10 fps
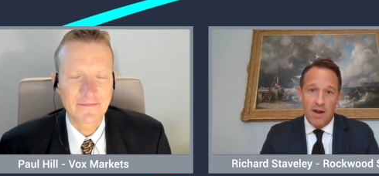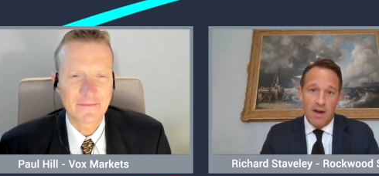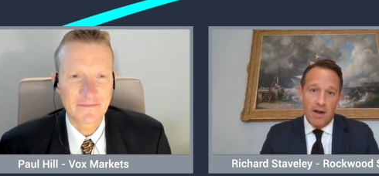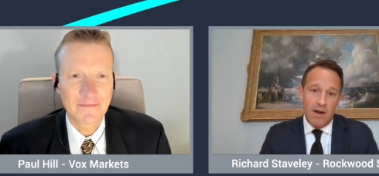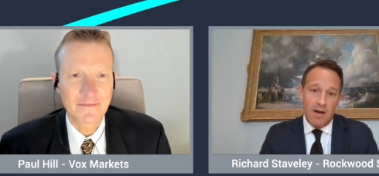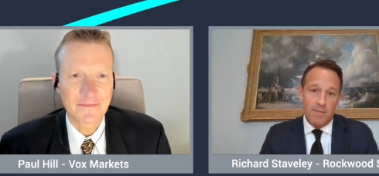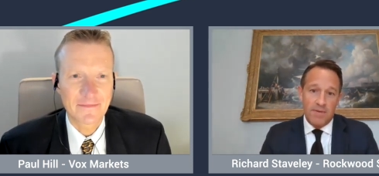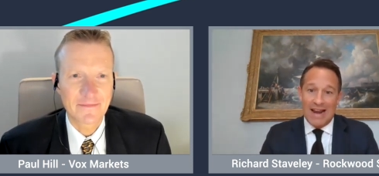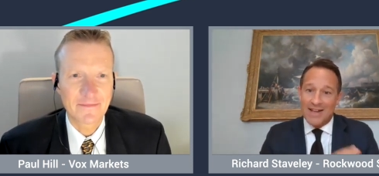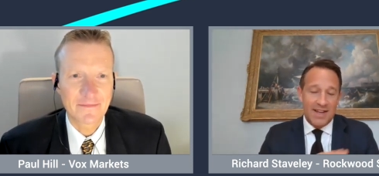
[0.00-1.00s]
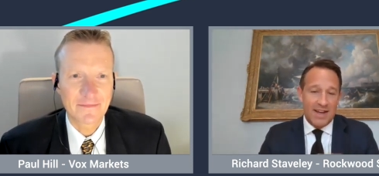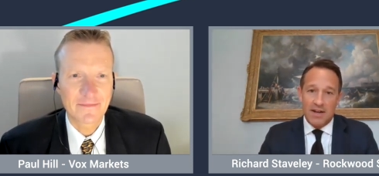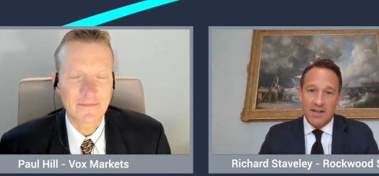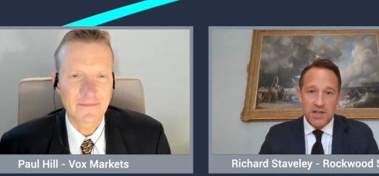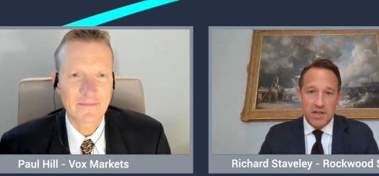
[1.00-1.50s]
Speaker 1: Classic
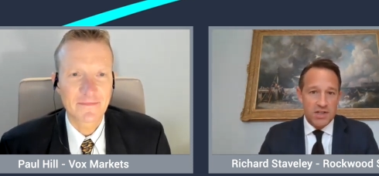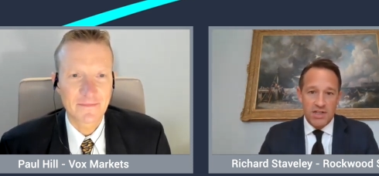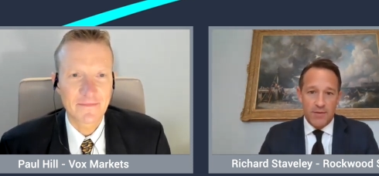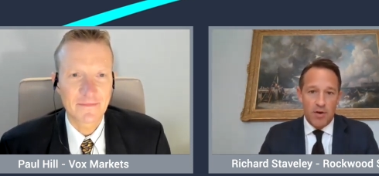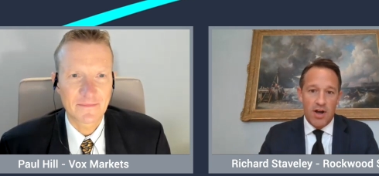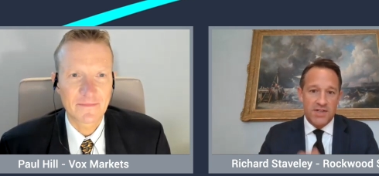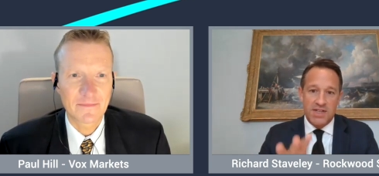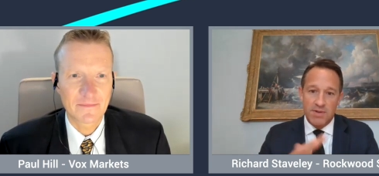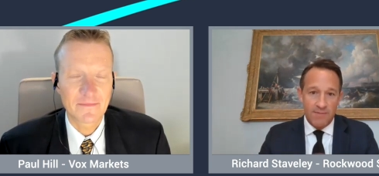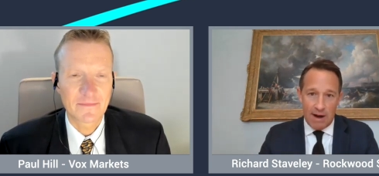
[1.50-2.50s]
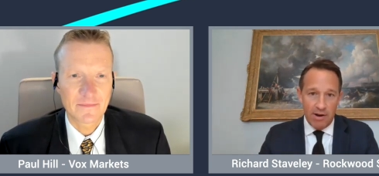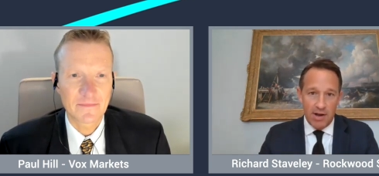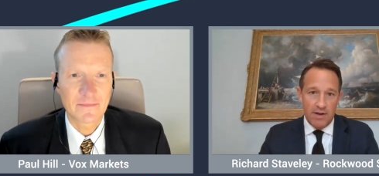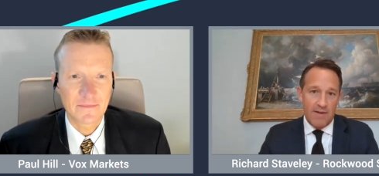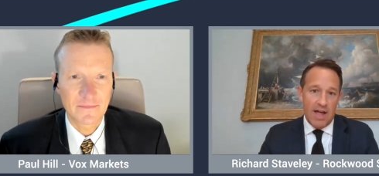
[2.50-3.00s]
conditions for us. It was very
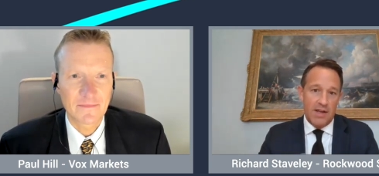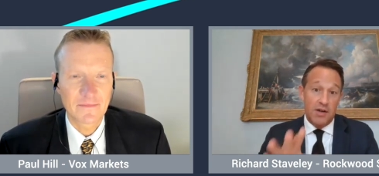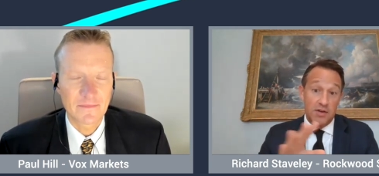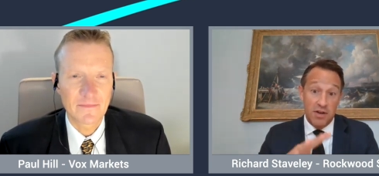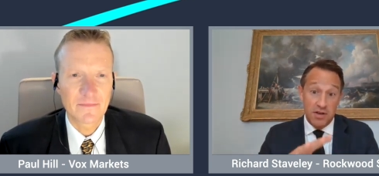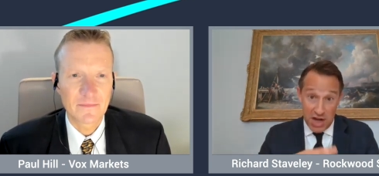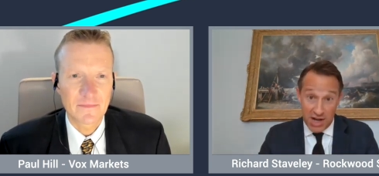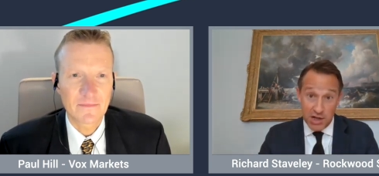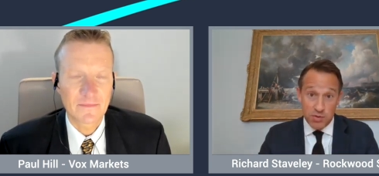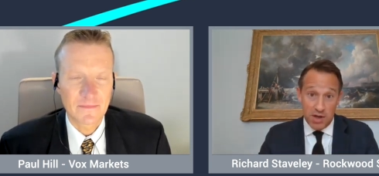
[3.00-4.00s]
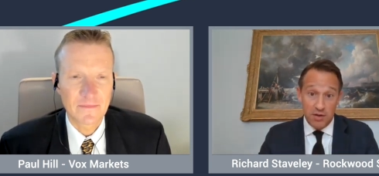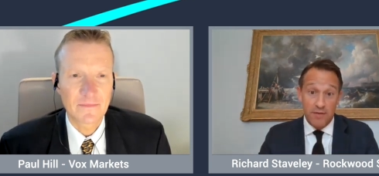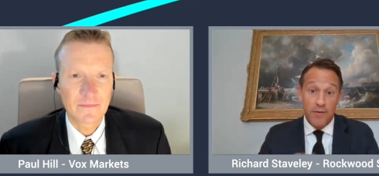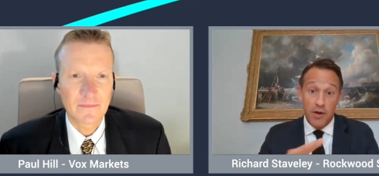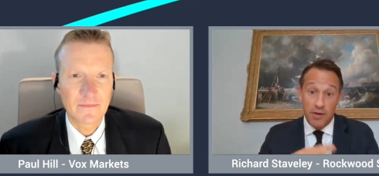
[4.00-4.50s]
undervalued. Change was
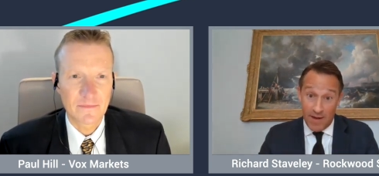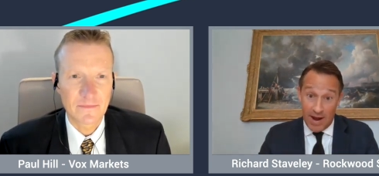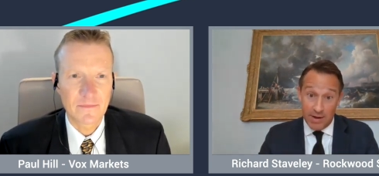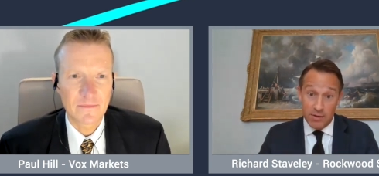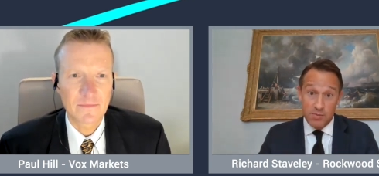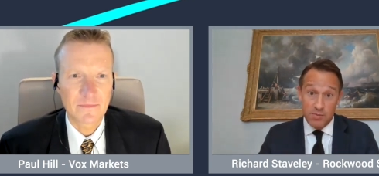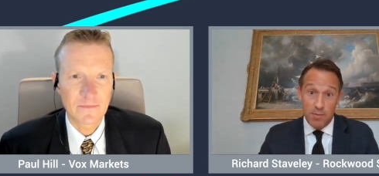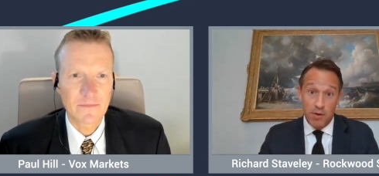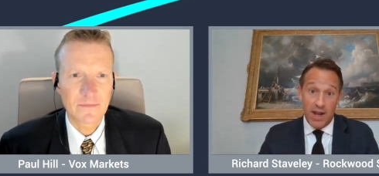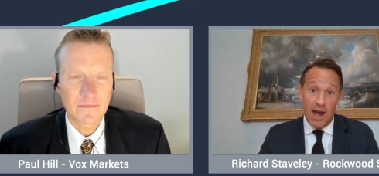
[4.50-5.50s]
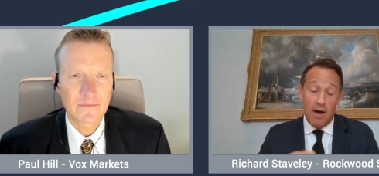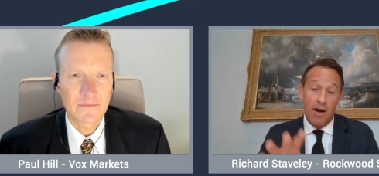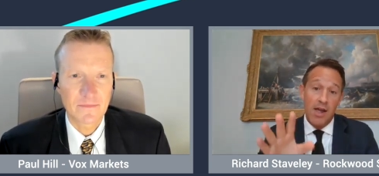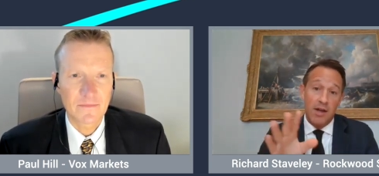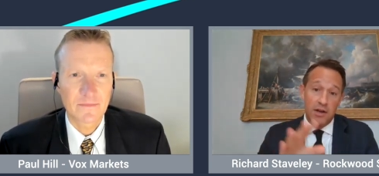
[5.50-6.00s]
underfoot. The founders were moving
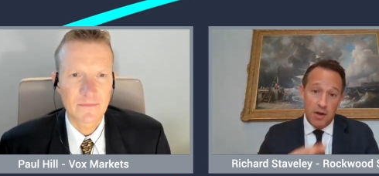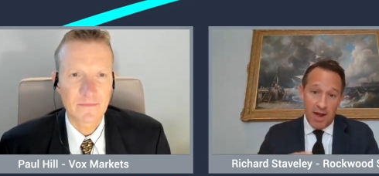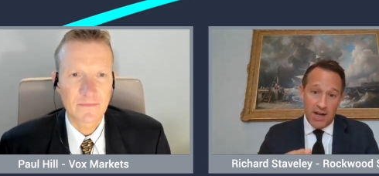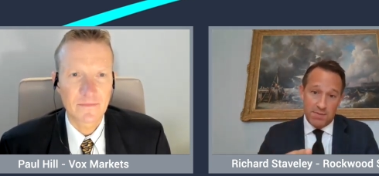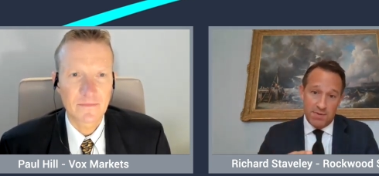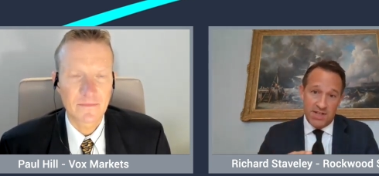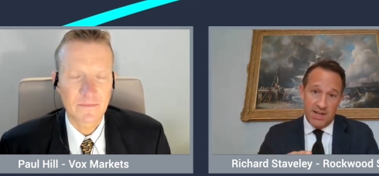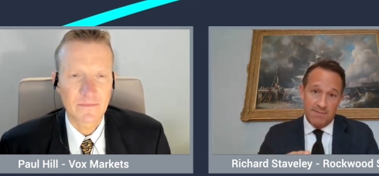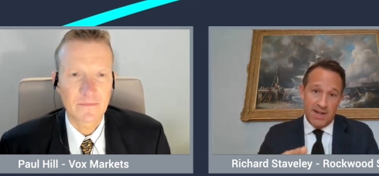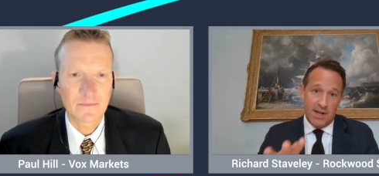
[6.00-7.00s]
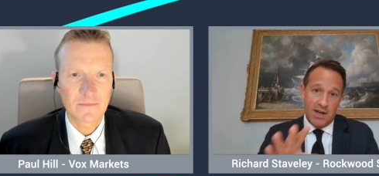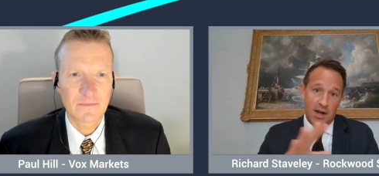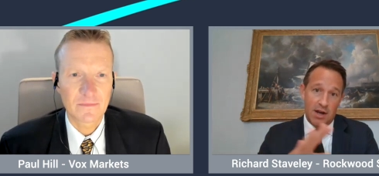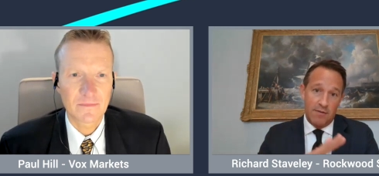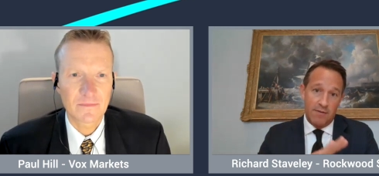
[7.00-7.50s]
out. New management team
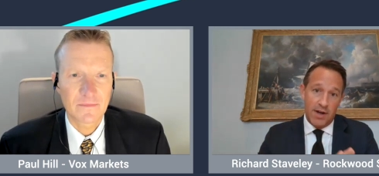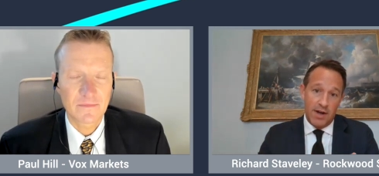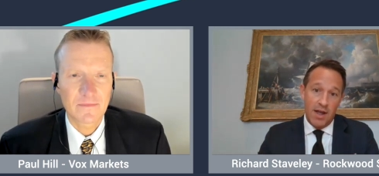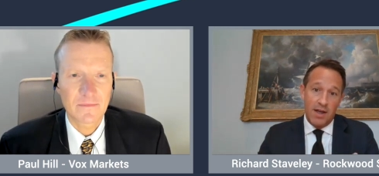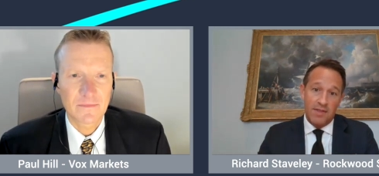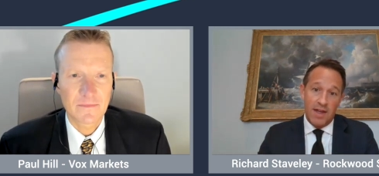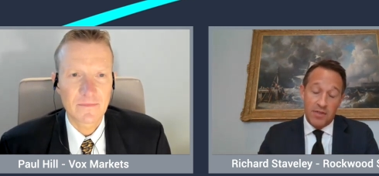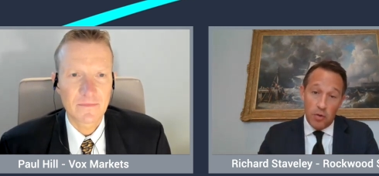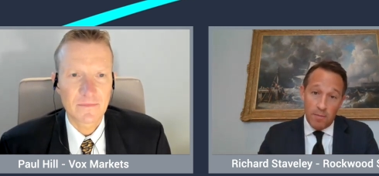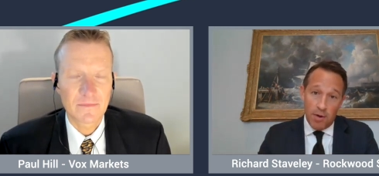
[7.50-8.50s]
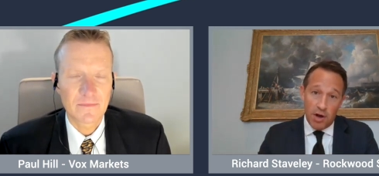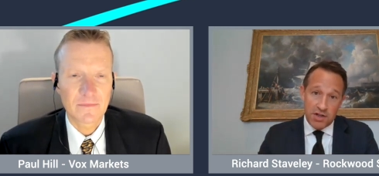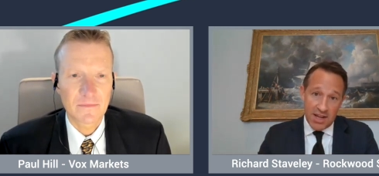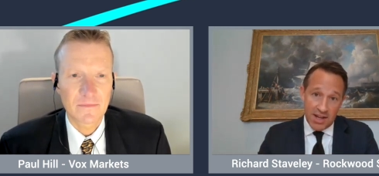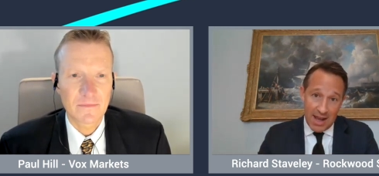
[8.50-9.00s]
taking over. They
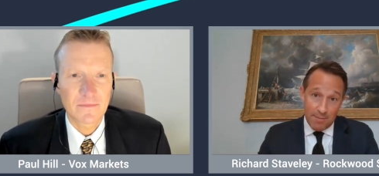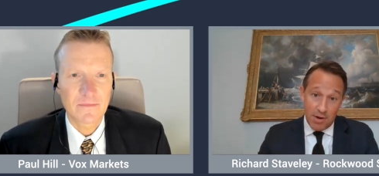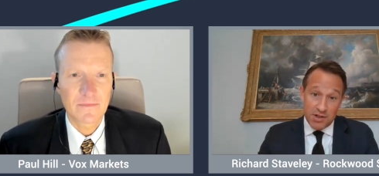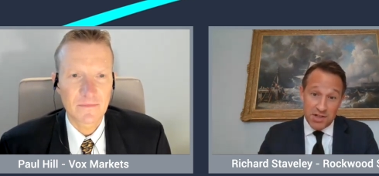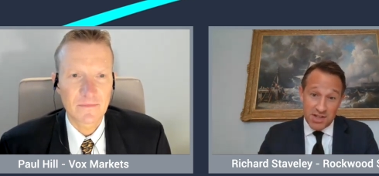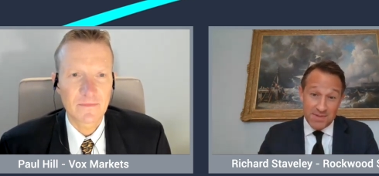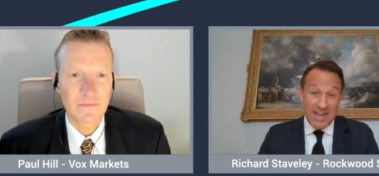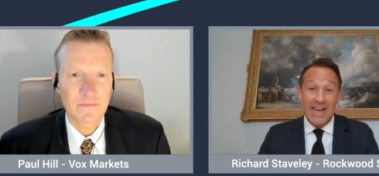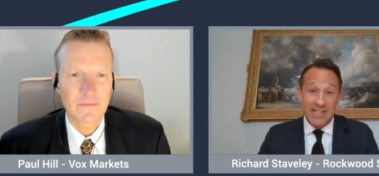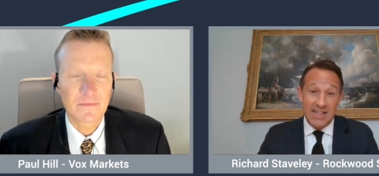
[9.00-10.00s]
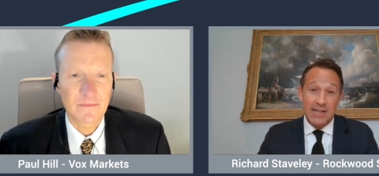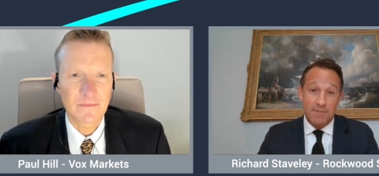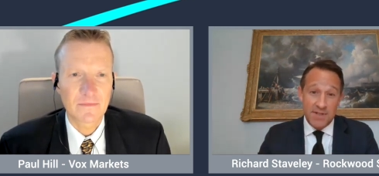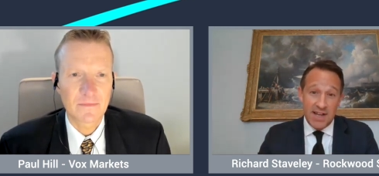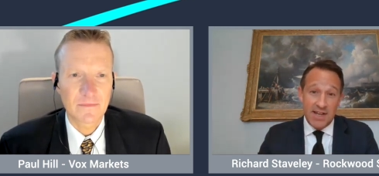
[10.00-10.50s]
thought they can get margins up to
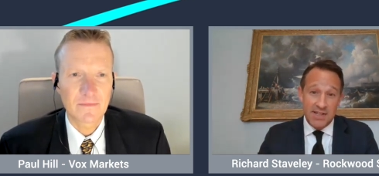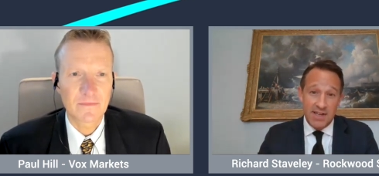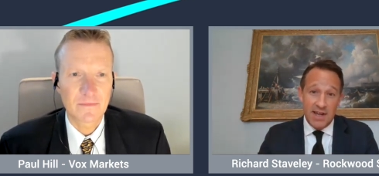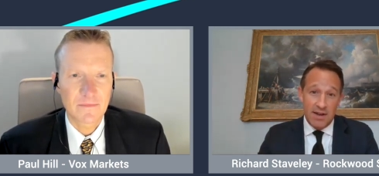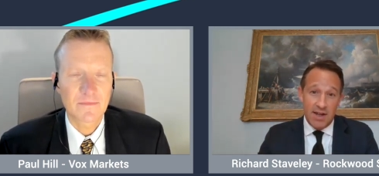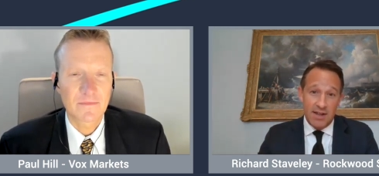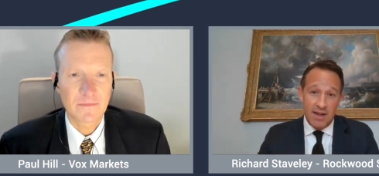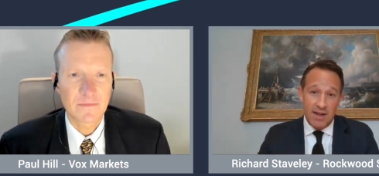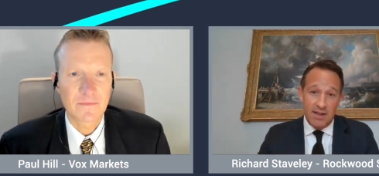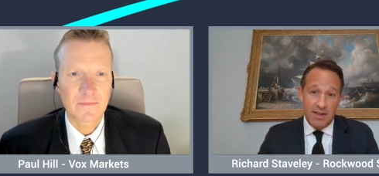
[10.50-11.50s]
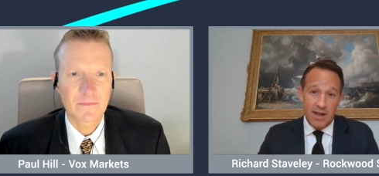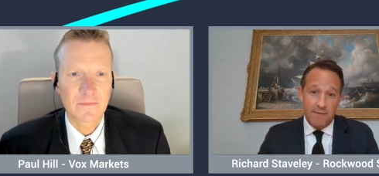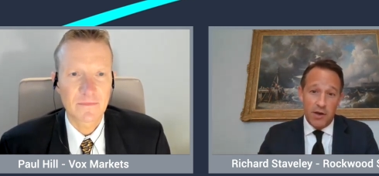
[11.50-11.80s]
18% in their